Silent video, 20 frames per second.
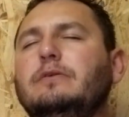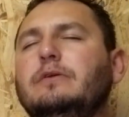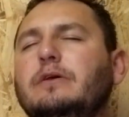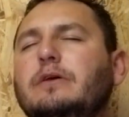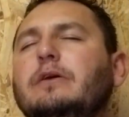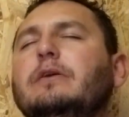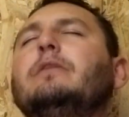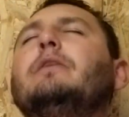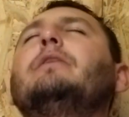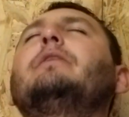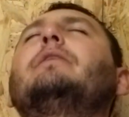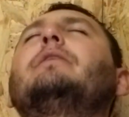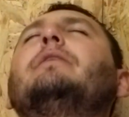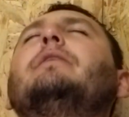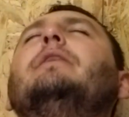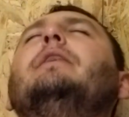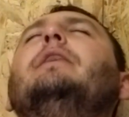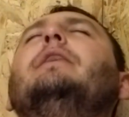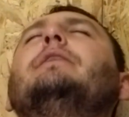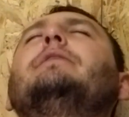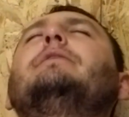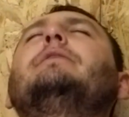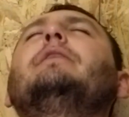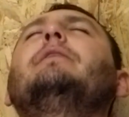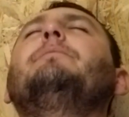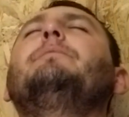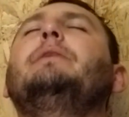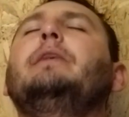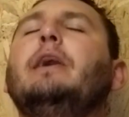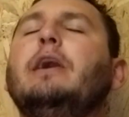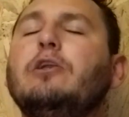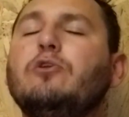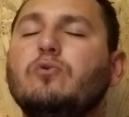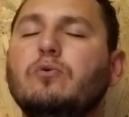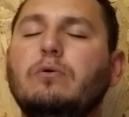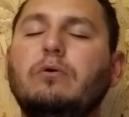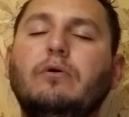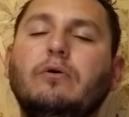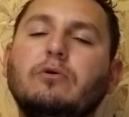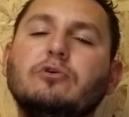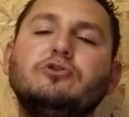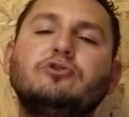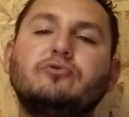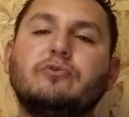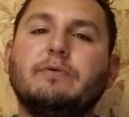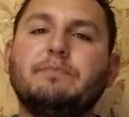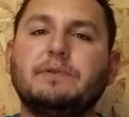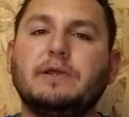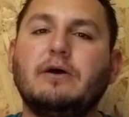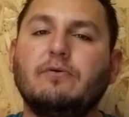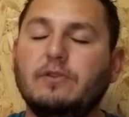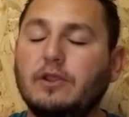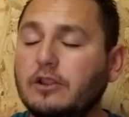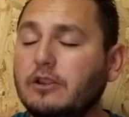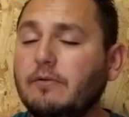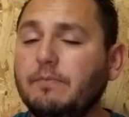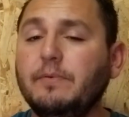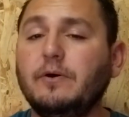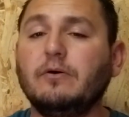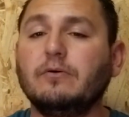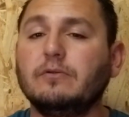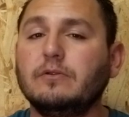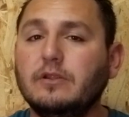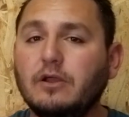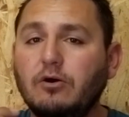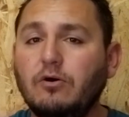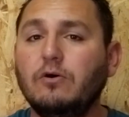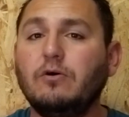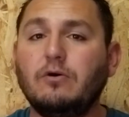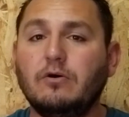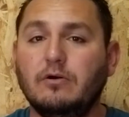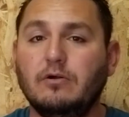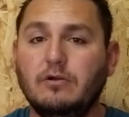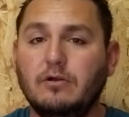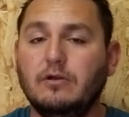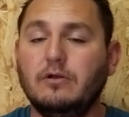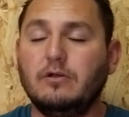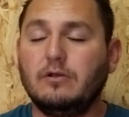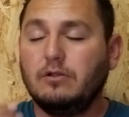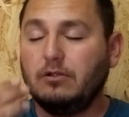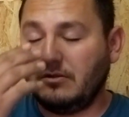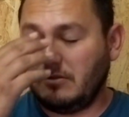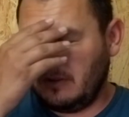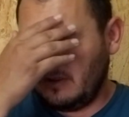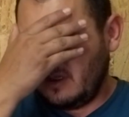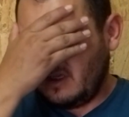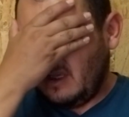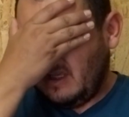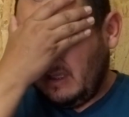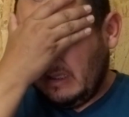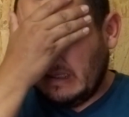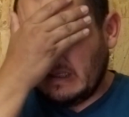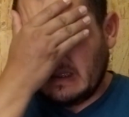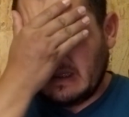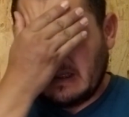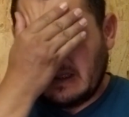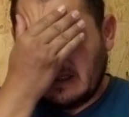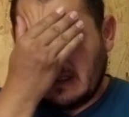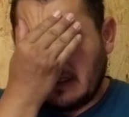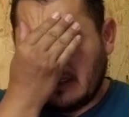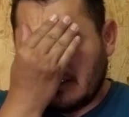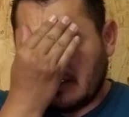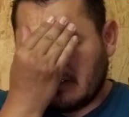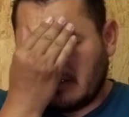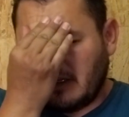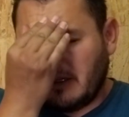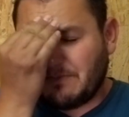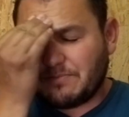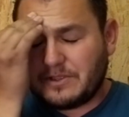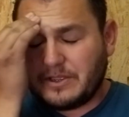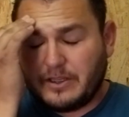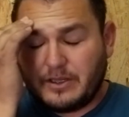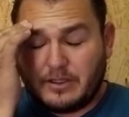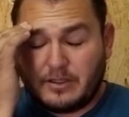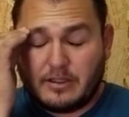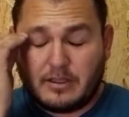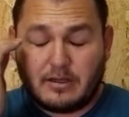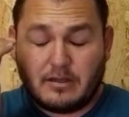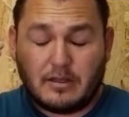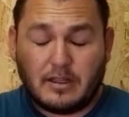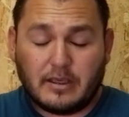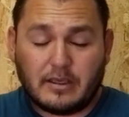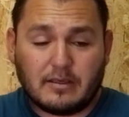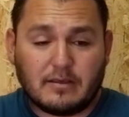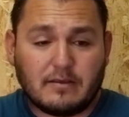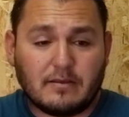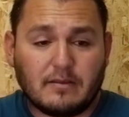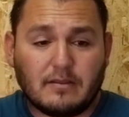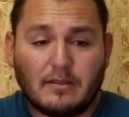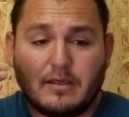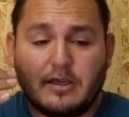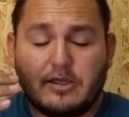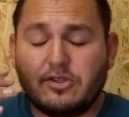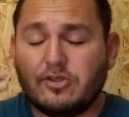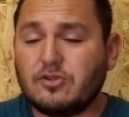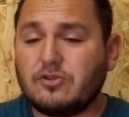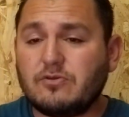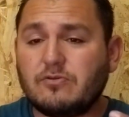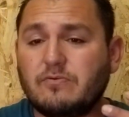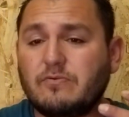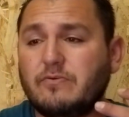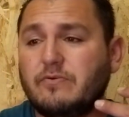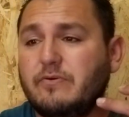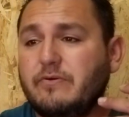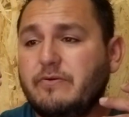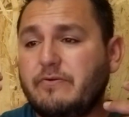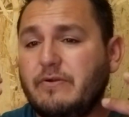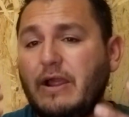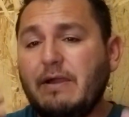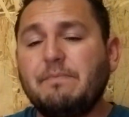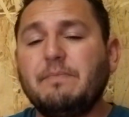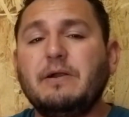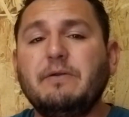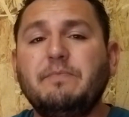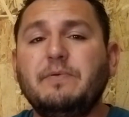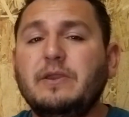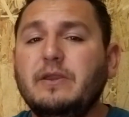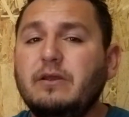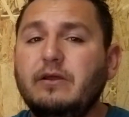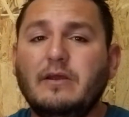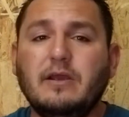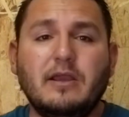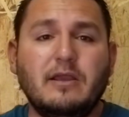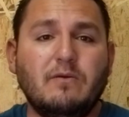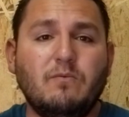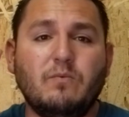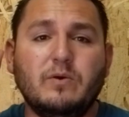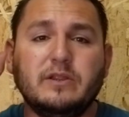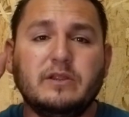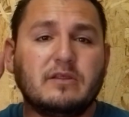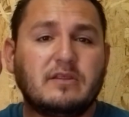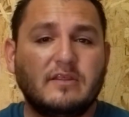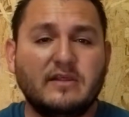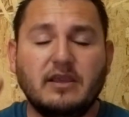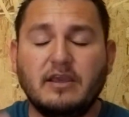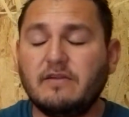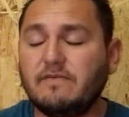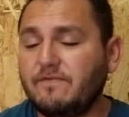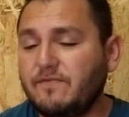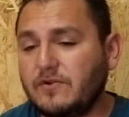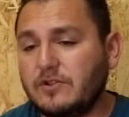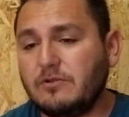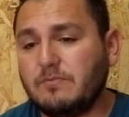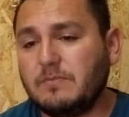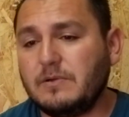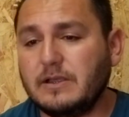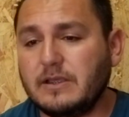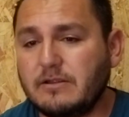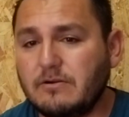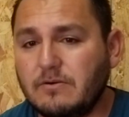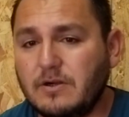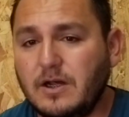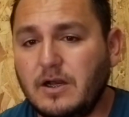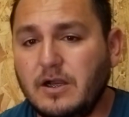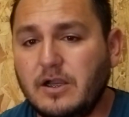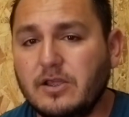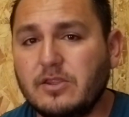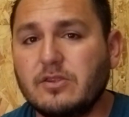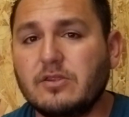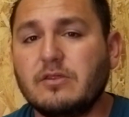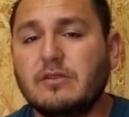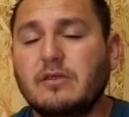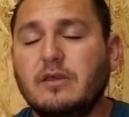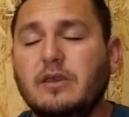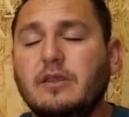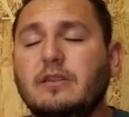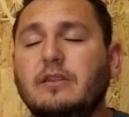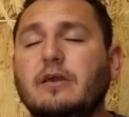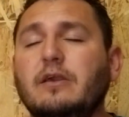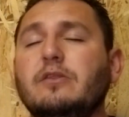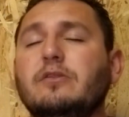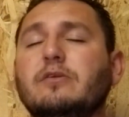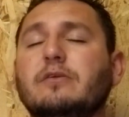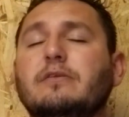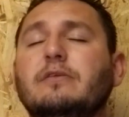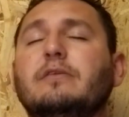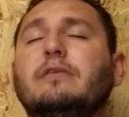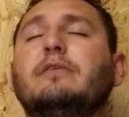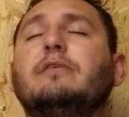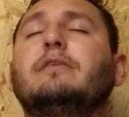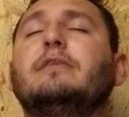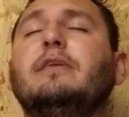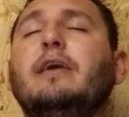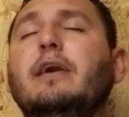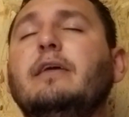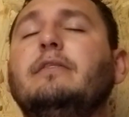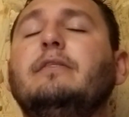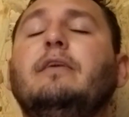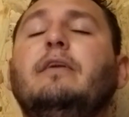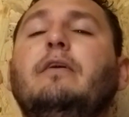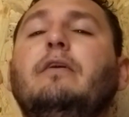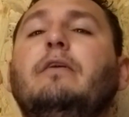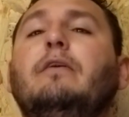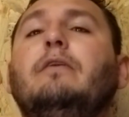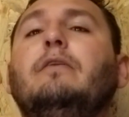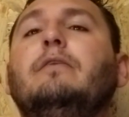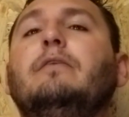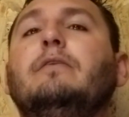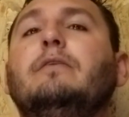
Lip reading: I was like, God damn it! The actual hole strips out, not the bolt, the hole. So I'm sitting there like, I just grabbed my beer. I went and sat in front of my garage, and I just sat there.